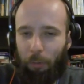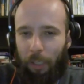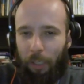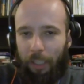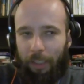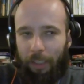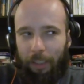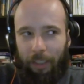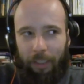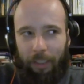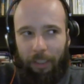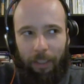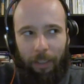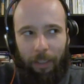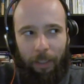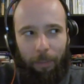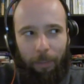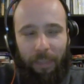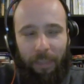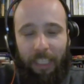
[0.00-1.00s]
but you
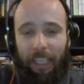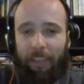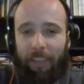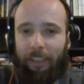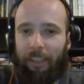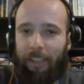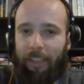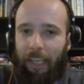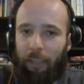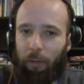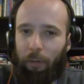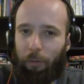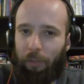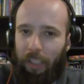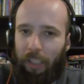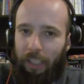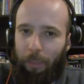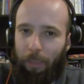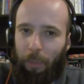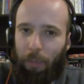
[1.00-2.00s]
can get this kind of
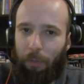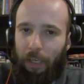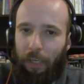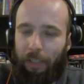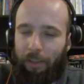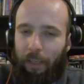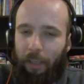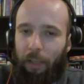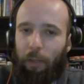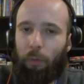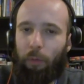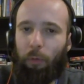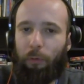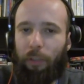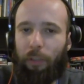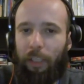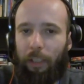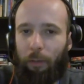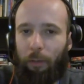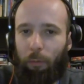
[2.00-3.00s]
experience to
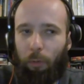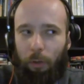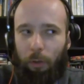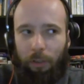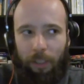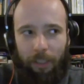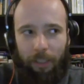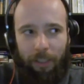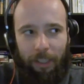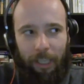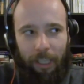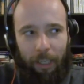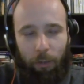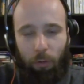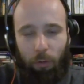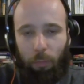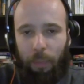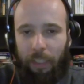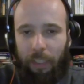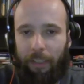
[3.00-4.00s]
feel what it's
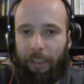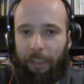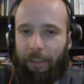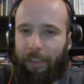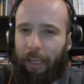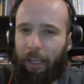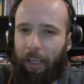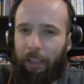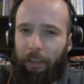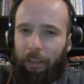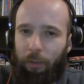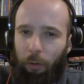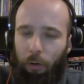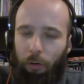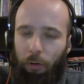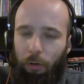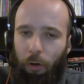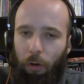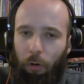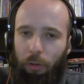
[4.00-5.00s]
like to be in the second
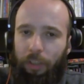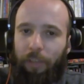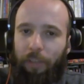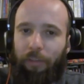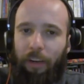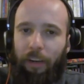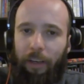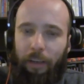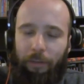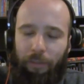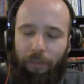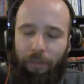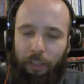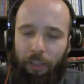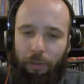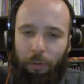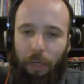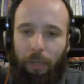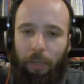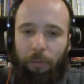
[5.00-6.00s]
or the
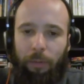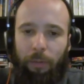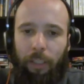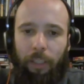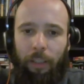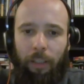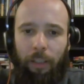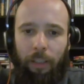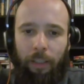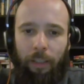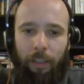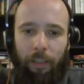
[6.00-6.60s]
third round.